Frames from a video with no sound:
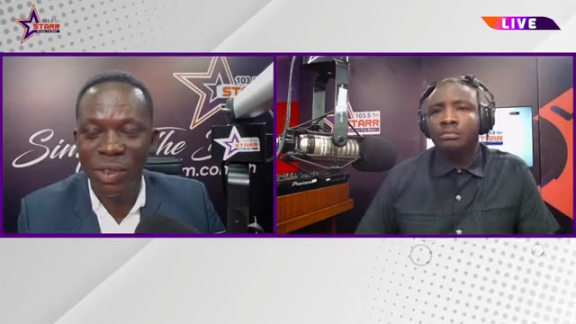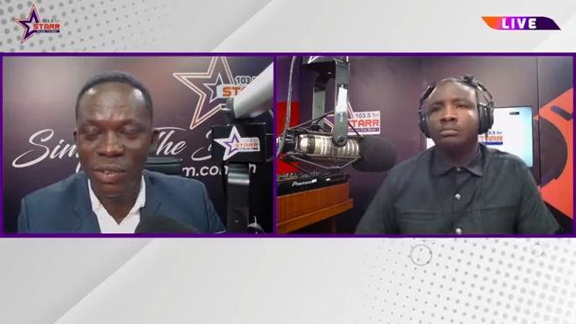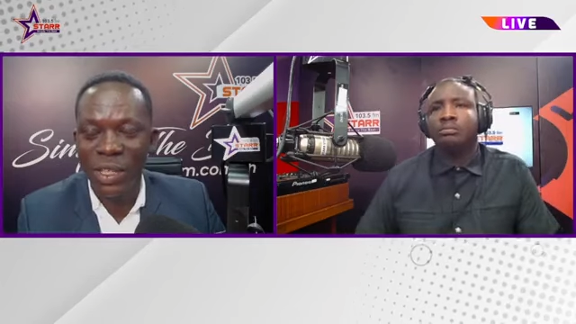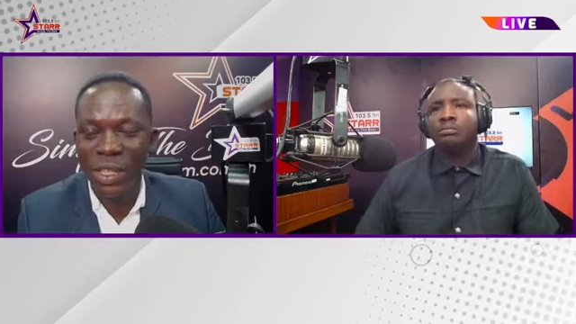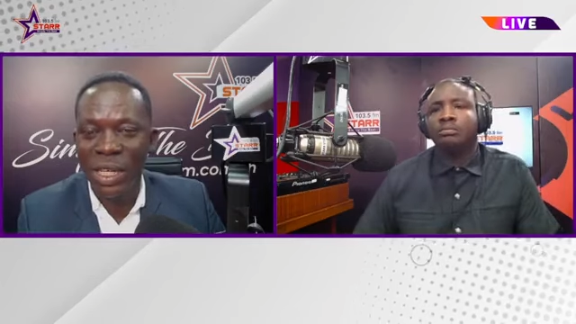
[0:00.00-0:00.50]

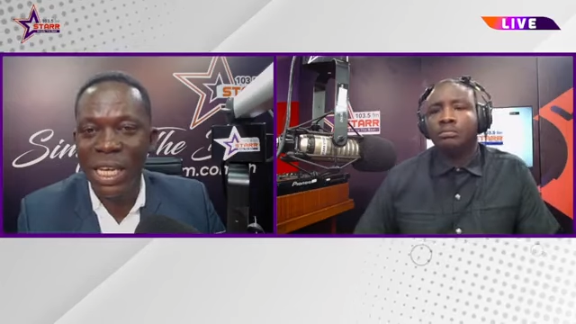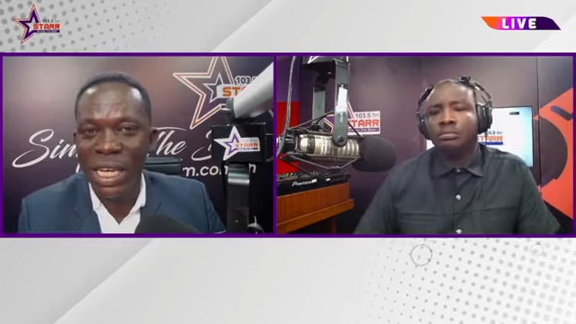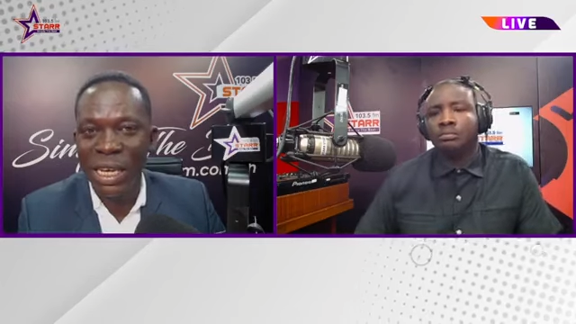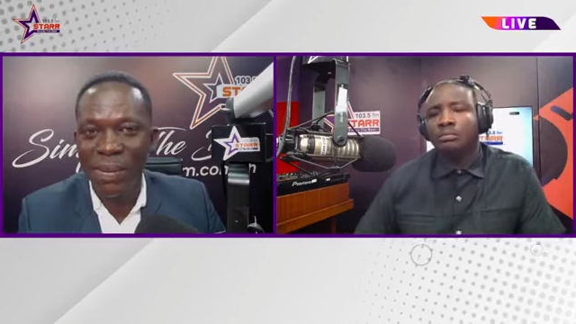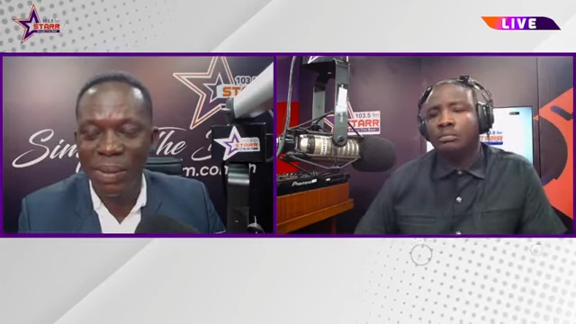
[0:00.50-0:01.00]
Speaker 1: between
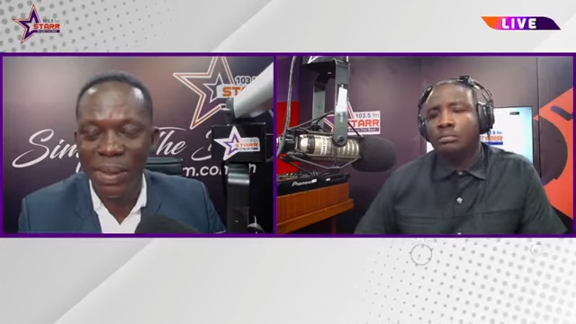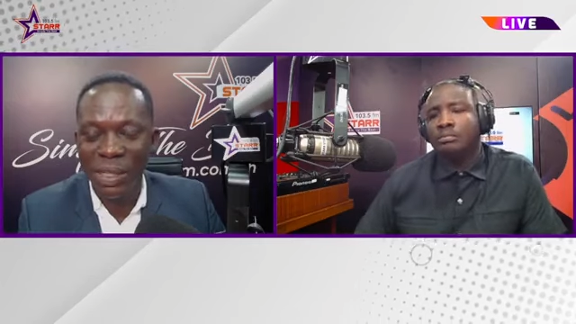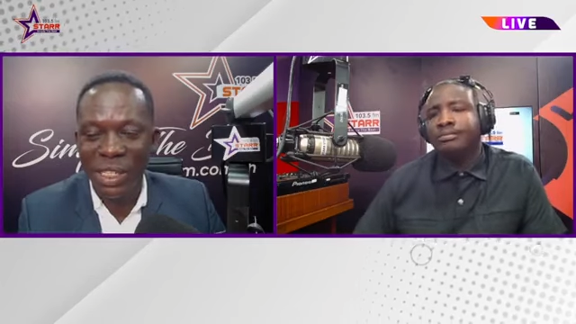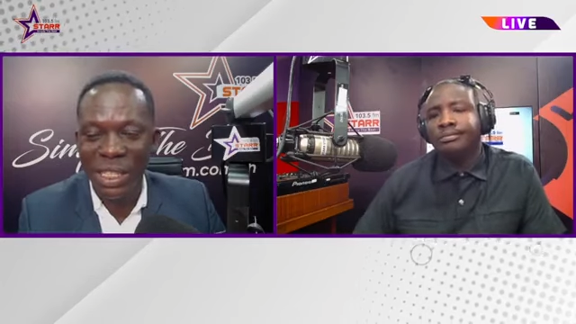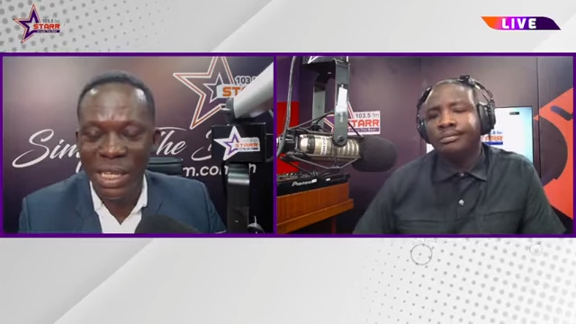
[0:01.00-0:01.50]
him and
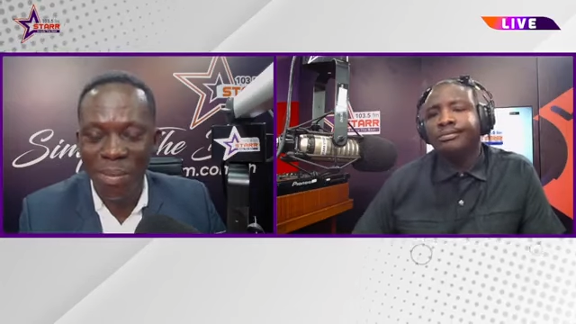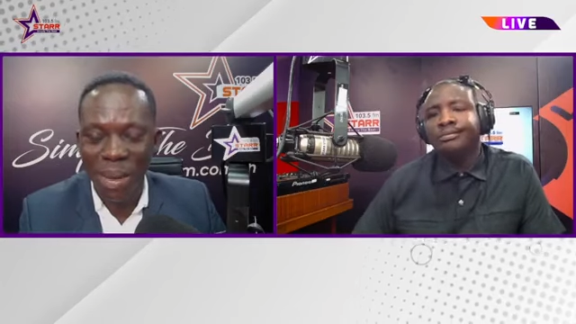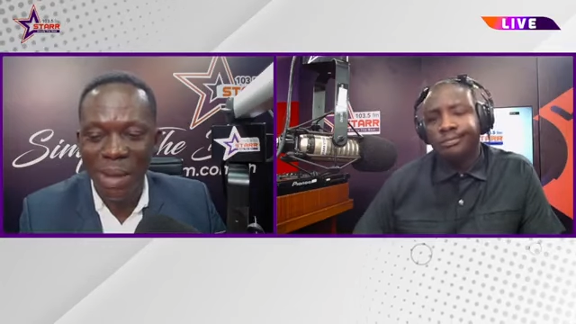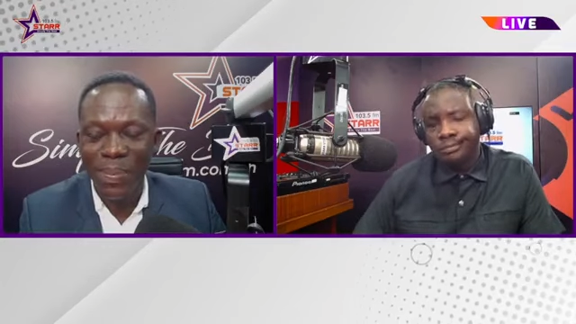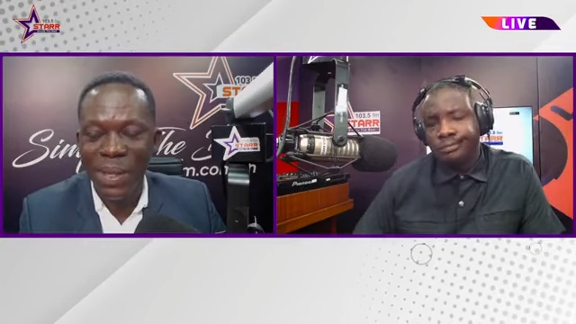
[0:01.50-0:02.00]
Richie Jakpa. Mm
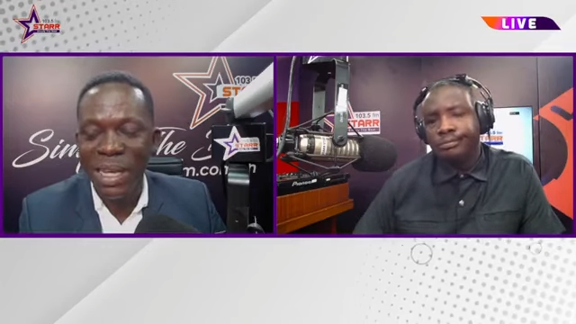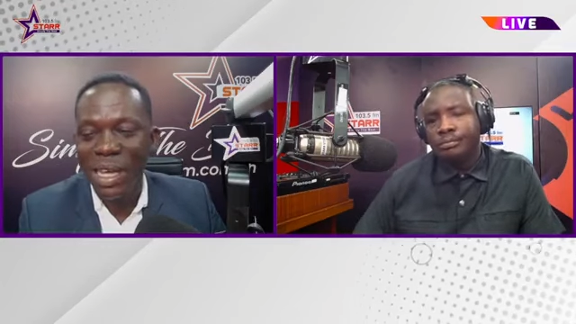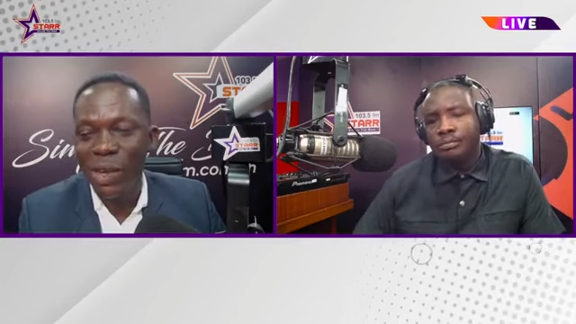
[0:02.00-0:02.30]
-hmm.